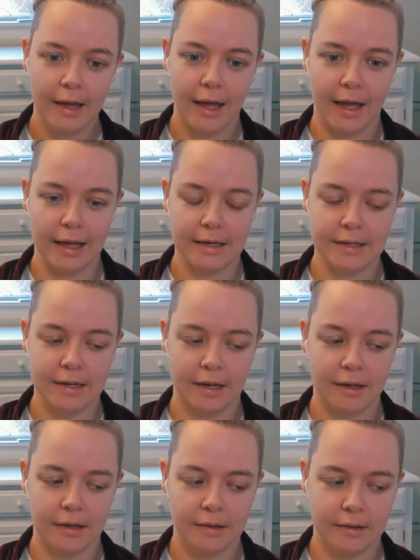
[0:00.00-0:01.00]
and
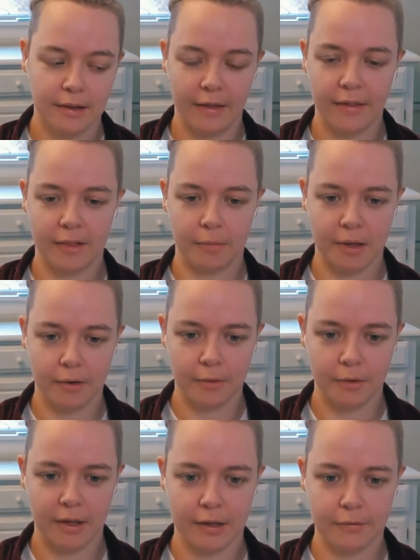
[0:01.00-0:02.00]
uh yeah that's been a
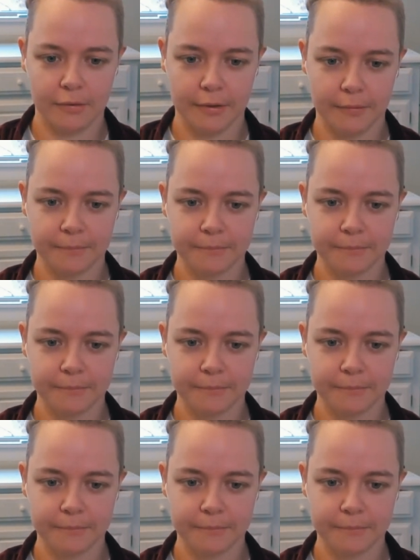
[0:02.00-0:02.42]
real gift